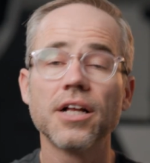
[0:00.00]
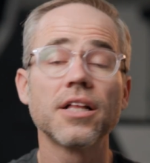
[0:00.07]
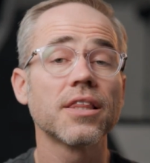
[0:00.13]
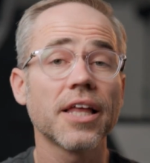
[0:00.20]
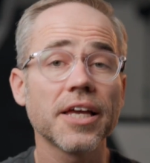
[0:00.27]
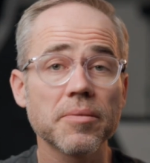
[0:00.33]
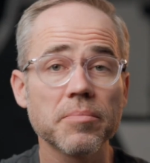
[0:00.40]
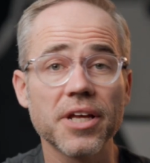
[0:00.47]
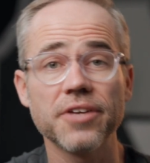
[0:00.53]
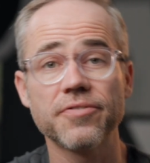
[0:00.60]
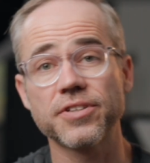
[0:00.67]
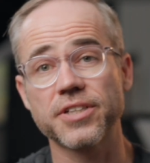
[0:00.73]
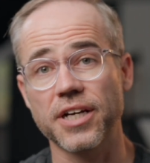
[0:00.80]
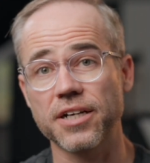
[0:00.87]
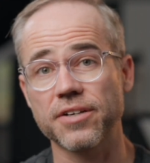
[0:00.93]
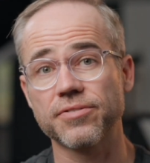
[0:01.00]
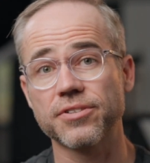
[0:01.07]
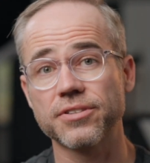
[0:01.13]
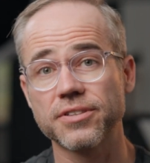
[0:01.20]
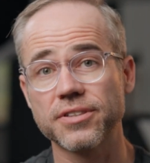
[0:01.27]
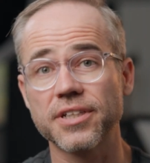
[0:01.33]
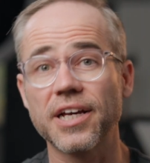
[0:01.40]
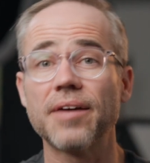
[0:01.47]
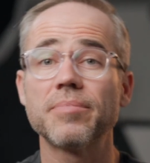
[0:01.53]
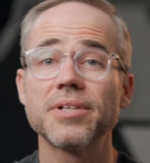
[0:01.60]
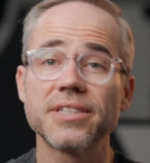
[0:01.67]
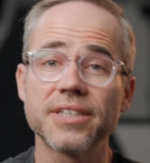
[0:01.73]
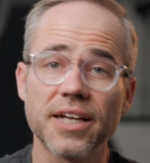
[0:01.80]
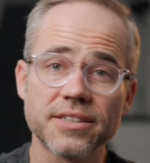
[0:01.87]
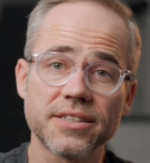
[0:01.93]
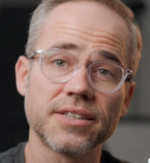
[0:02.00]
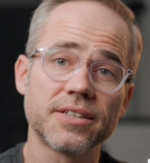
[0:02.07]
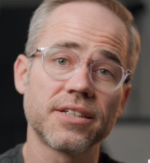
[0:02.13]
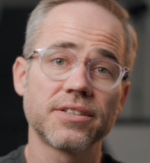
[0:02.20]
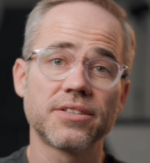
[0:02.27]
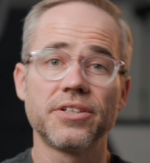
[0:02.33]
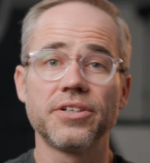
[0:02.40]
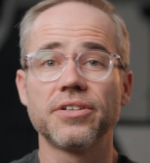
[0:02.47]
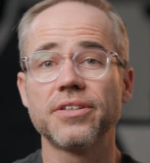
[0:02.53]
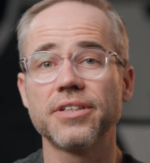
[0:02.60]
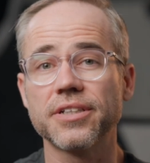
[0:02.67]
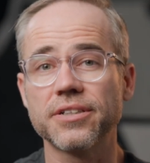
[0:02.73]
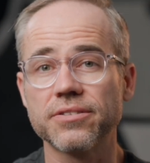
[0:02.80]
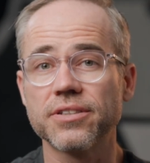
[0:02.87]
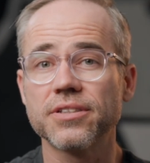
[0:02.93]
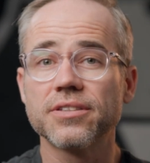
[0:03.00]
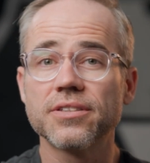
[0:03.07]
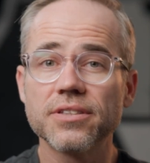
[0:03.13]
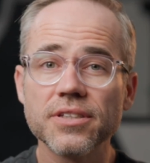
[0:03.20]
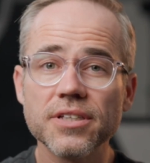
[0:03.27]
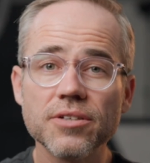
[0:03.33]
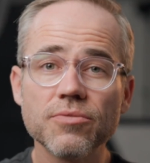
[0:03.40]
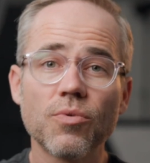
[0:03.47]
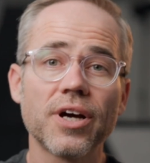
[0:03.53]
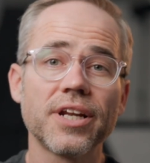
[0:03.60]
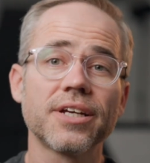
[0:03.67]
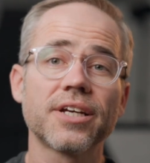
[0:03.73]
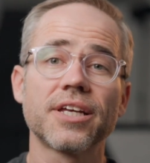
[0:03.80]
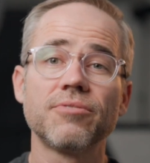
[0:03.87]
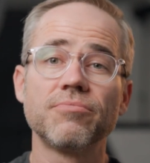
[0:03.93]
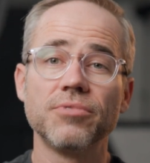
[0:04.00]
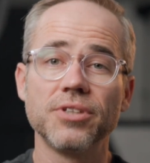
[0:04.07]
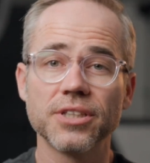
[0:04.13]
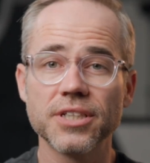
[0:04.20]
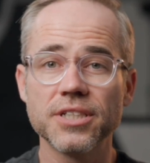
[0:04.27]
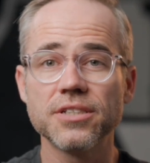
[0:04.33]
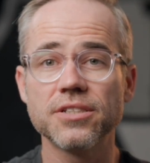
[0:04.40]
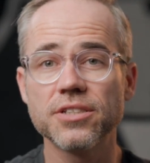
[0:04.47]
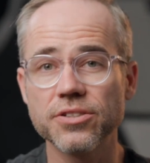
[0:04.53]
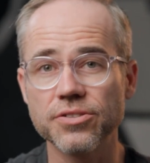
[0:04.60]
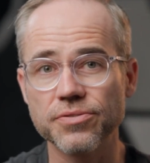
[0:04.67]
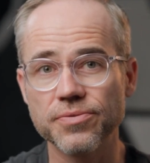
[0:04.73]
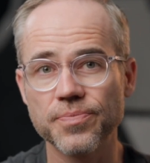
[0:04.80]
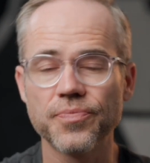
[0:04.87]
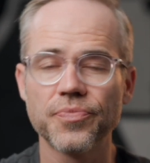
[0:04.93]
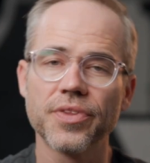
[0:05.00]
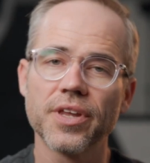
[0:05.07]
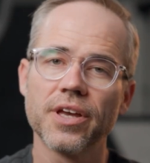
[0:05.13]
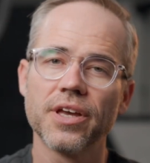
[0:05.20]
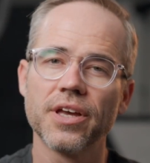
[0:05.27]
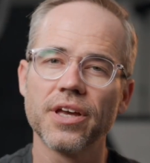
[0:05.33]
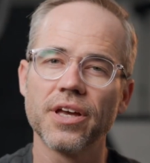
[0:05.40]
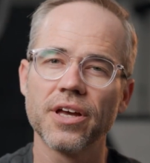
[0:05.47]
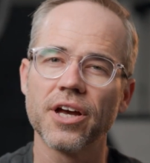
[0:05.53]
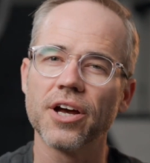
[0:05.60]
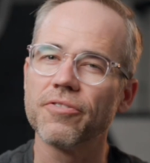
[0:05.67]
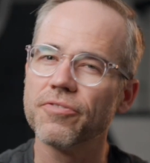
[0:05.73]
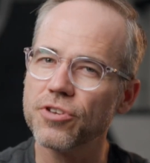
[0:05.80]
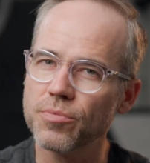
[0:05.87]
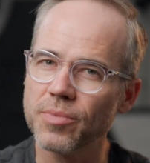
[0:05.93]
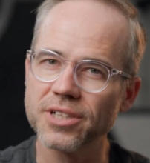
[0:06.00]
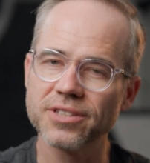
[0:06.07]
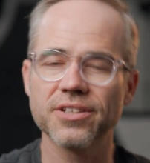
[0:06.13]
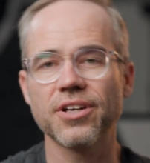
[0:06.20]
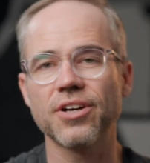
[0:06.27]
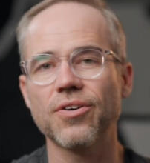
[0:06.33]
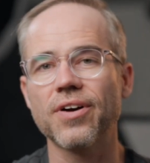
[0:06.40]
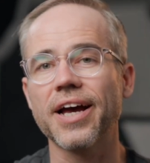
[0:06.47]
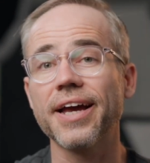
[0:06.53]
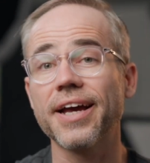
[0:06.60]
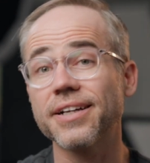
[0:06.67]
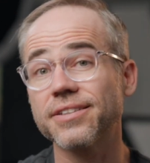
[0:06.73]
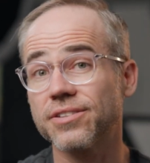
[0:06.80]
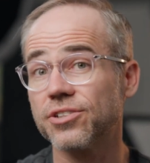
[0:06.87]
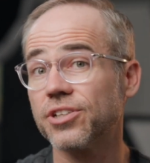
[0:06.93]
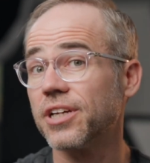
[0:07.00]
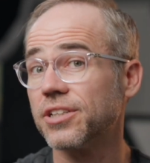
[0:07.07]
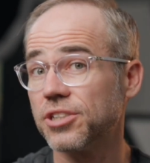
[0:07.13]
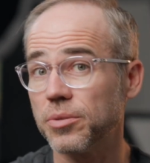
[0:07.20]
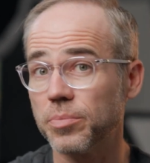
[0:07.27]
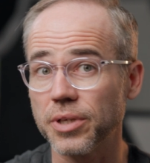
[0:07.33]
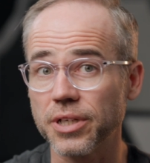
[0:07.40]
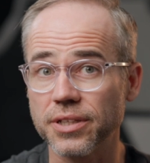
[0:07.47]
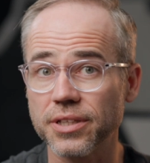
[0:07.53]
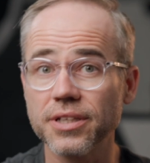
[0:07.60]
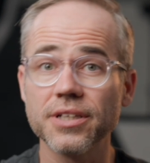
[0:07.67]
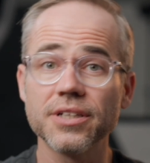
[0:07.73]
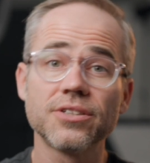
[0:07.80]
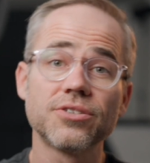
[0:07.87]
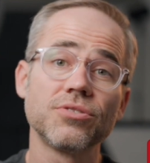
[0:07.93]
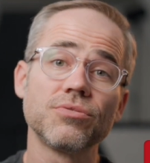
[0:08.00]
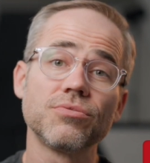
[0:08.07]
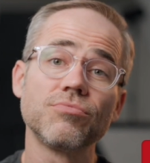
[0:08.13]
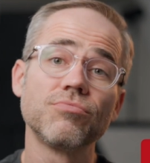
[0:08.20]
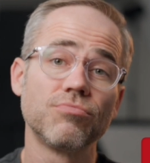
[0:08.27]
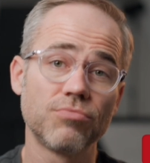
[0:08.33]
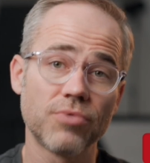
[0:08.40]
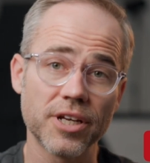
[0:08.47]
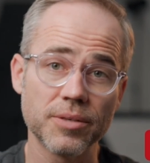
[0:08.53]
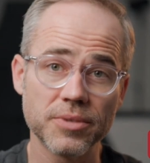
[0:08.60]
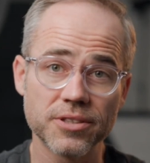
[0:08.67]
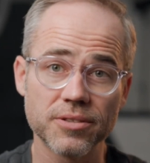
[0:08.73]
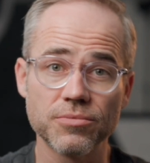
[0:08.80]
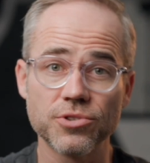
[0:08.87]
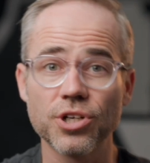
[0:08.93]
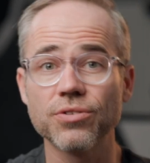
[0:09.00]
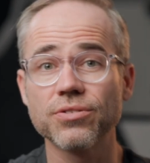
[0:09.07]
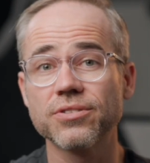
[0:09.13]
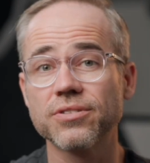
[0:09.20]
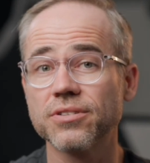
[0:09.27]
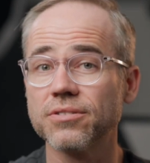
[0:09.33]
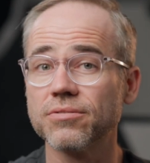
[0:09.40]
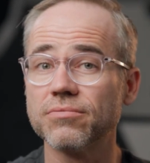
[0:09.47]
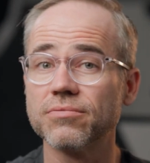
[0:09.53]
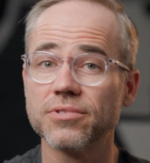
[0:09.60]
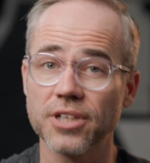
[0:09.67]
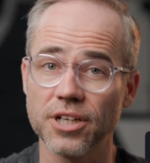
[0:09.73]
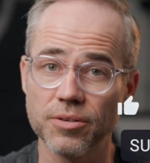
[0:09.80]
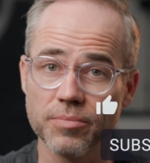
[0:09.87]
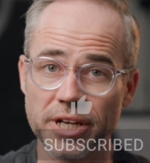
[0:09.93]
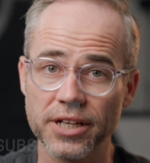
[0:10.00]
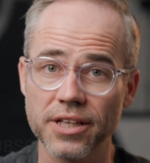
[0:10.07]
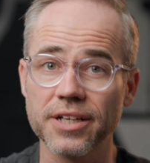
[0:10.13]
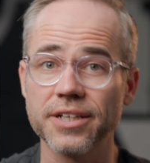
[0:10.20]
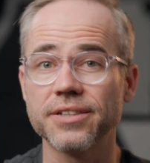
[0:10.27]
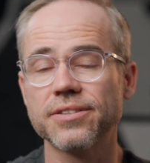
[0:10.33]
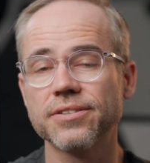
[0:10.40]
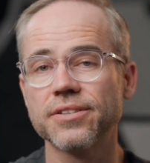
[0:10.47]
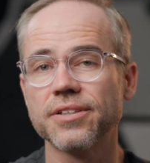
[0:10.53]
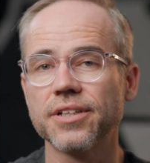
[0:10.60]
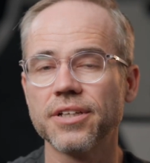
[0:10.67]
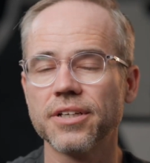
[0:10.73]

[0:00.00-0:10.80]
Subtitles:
Like many photographers, I've been testing things here and there to see what it can really do. A few months ago, I asked ChatGPT to write me some jokes to tell my clients.